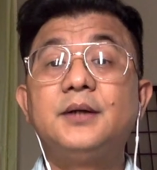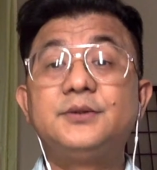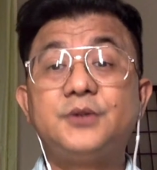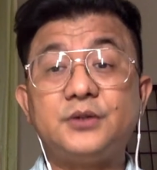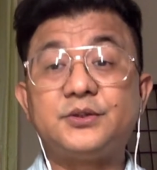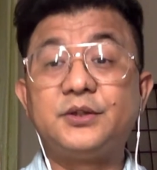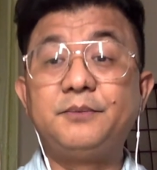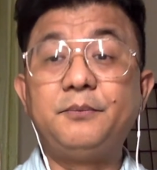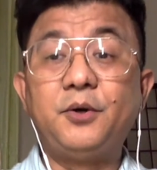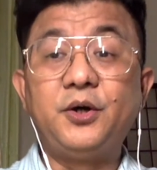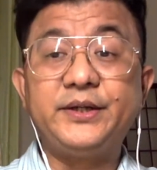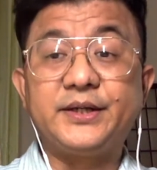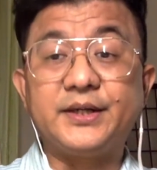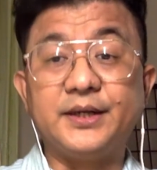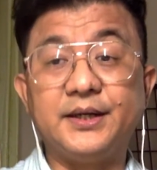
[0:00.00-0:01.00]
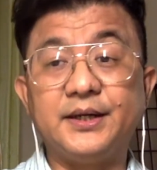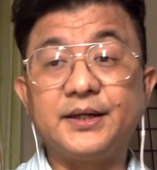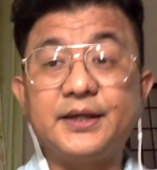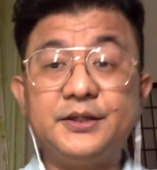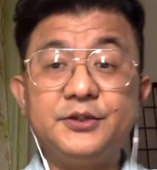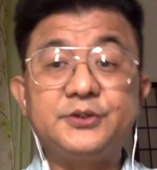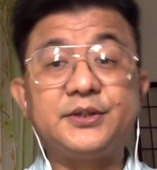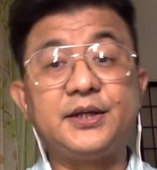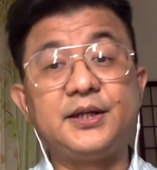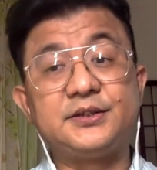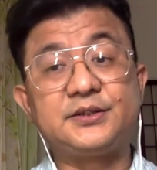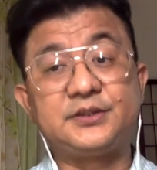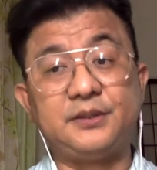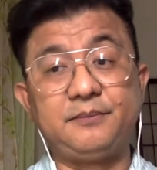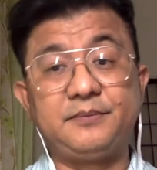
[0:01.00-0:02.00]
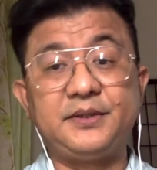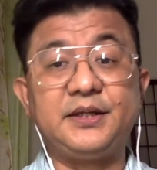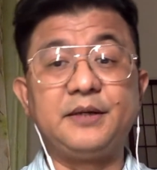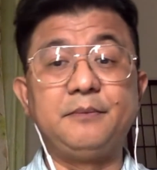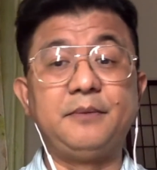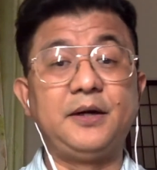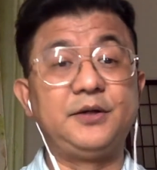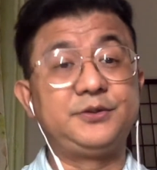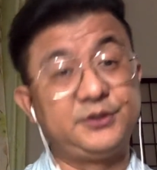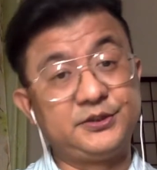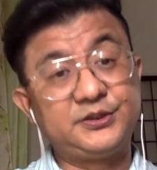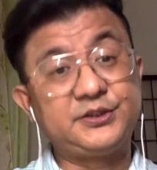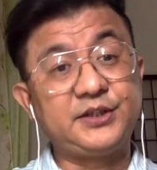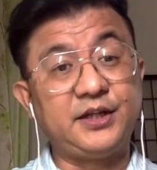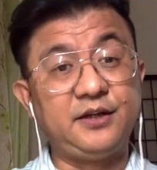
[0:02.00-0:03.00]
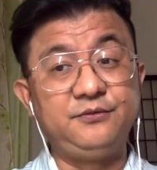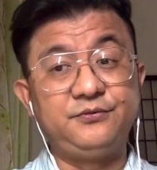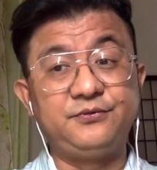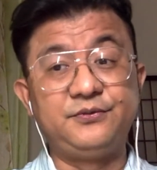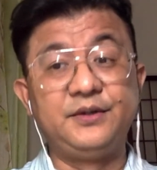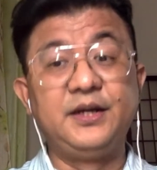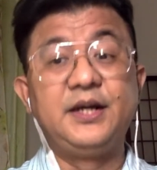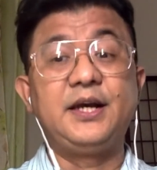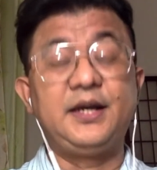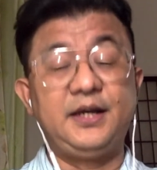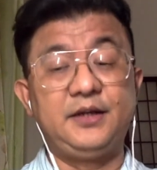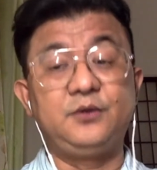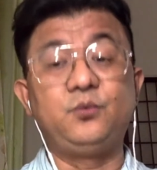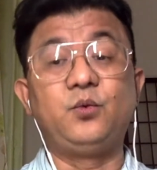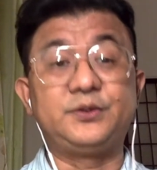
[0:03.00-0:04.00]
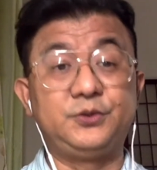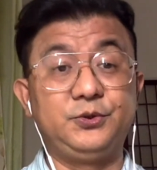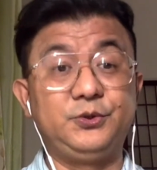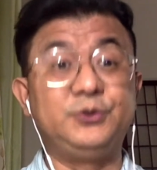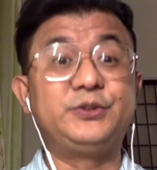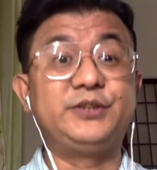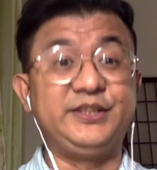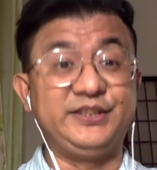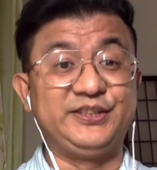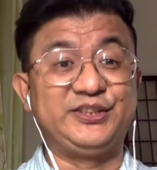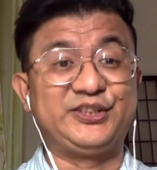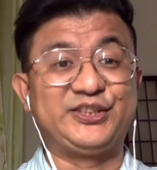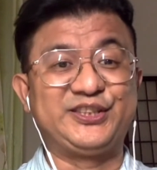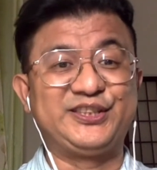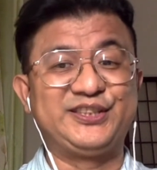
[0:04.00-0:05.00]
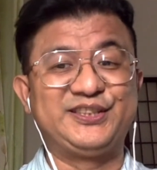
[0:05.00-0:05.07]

Doctor Mojica, can you tell us something about yourself and what do you teach?